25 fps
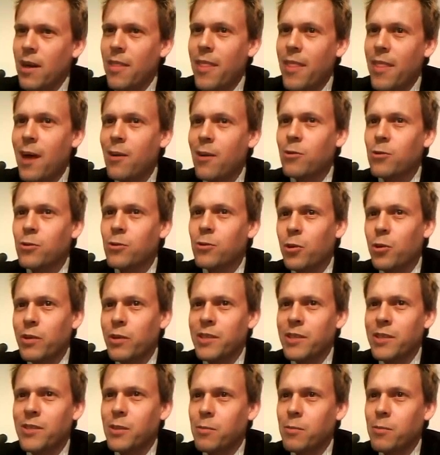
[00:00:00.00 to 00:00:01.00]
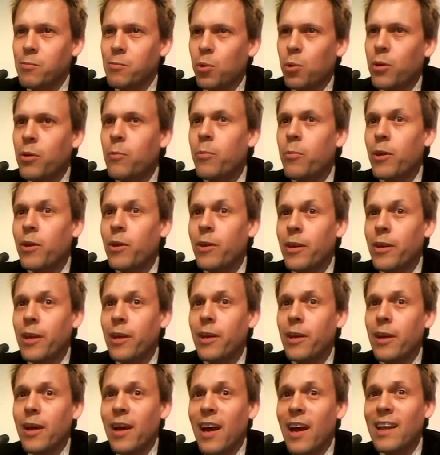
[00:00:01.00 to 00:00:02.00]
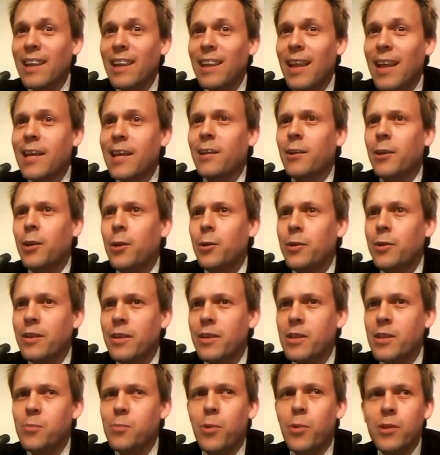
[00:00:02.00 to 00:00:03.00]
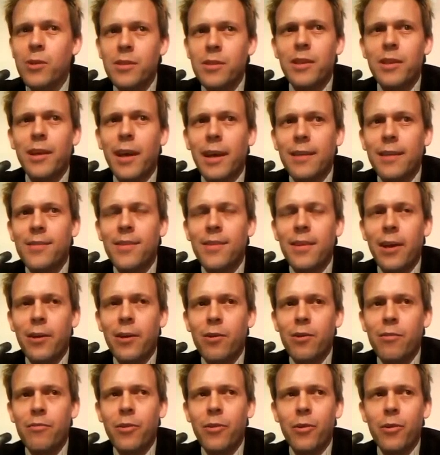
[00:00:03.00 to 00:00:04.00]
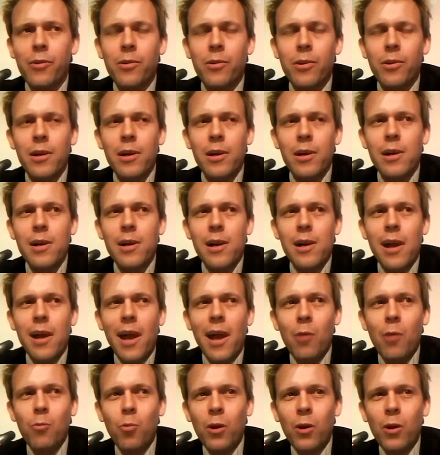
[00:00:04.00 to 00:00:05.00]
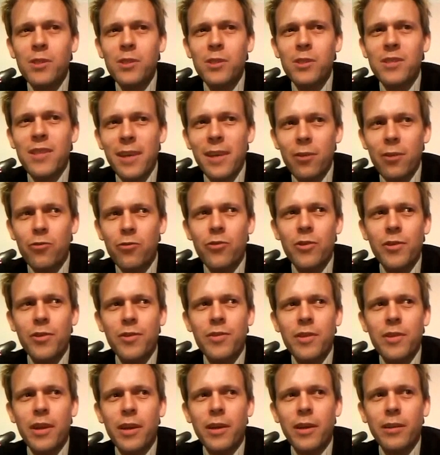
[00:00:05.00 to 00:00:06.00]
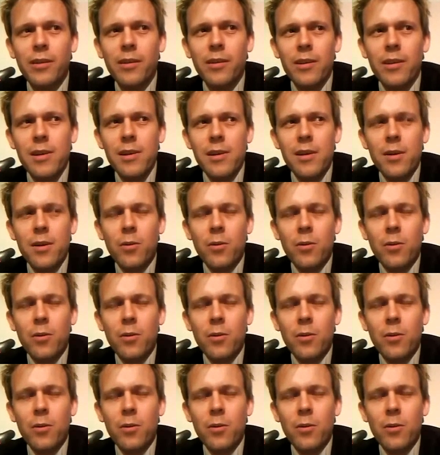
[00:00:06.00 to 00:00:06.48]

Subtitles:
that'll increase the employability and likelihood that this person gets an interview. And what was interesting